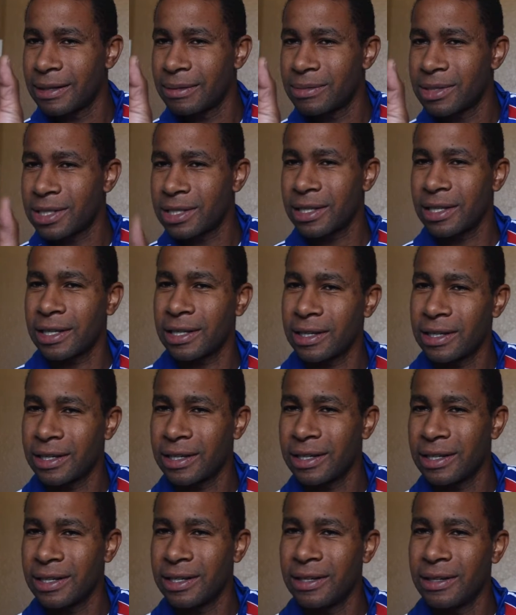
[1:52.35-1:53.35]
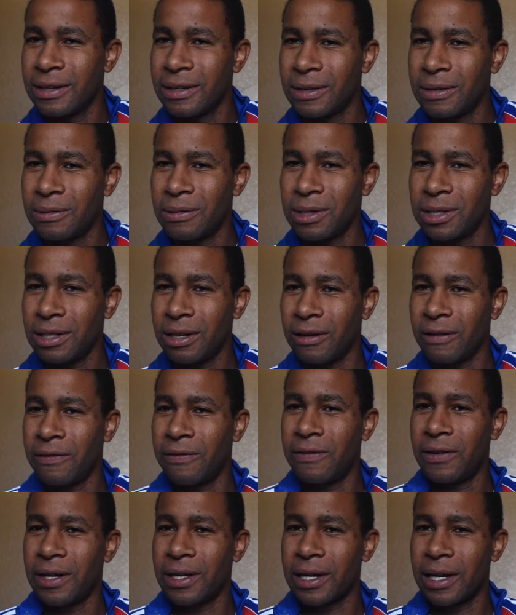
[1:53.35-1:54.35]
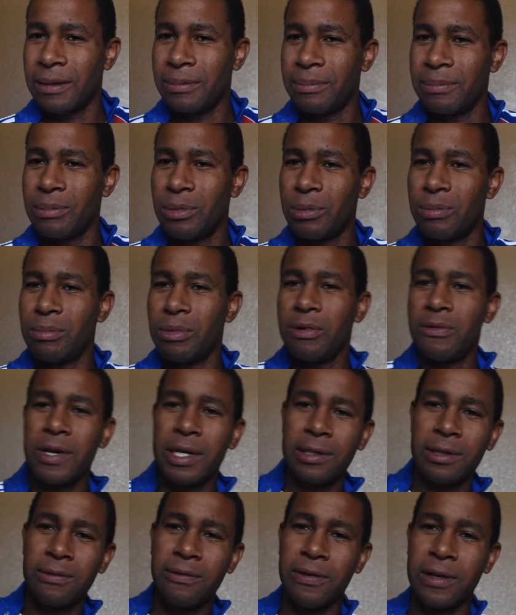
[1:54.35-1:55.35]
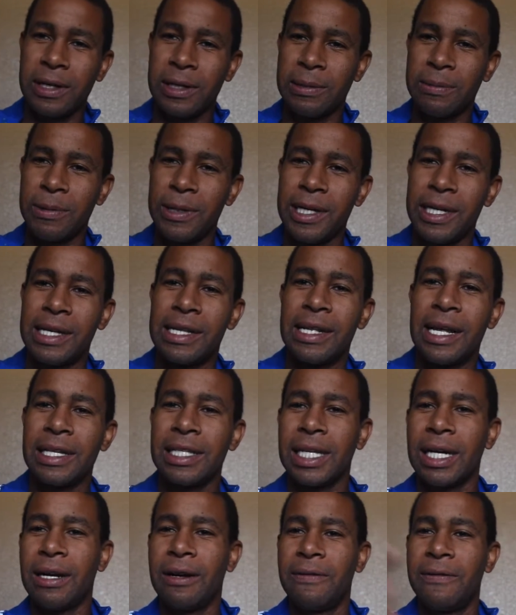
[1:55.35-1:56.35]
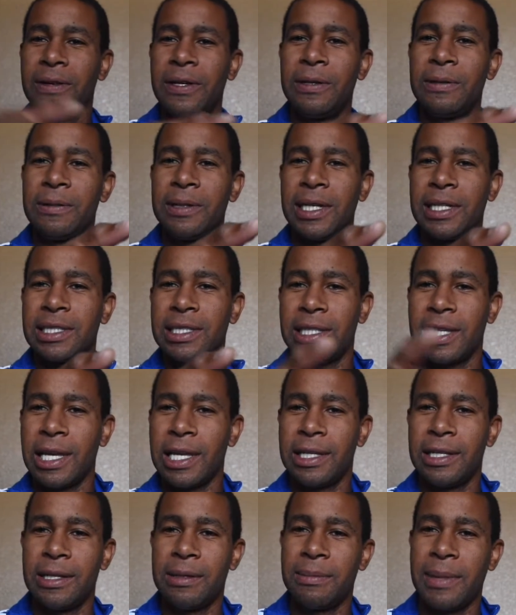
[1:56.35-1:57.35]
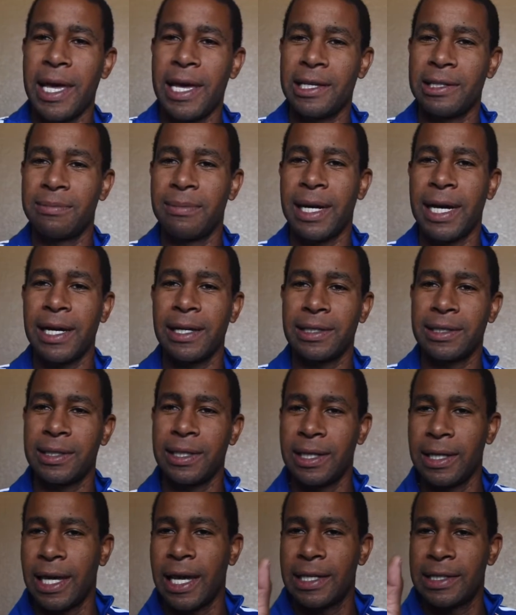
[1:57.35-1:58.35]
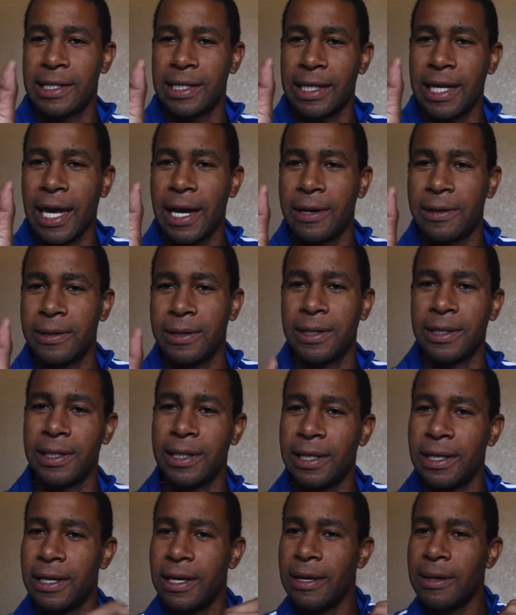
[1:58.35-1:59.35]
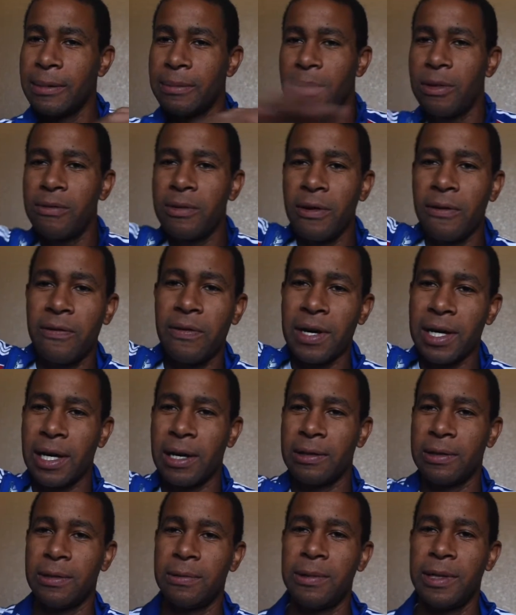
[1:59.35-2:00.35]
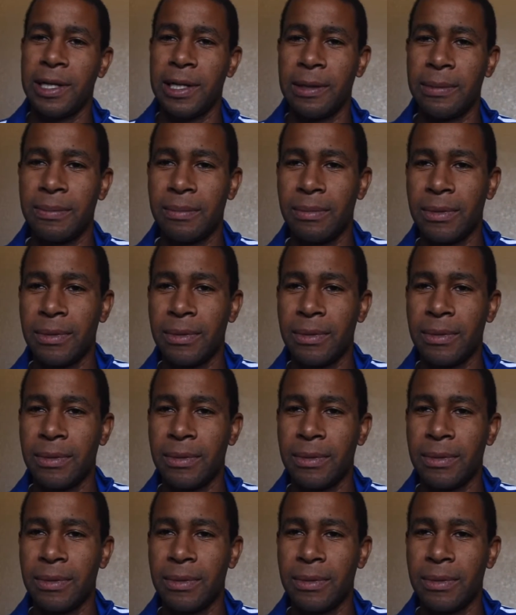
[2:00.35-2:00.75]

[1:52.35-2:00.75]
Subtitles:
I'm just like, what the fuck? Move out the fucking way. That's how I feel when I see that dumbass box that has the counter in it. Move the fuck out the way.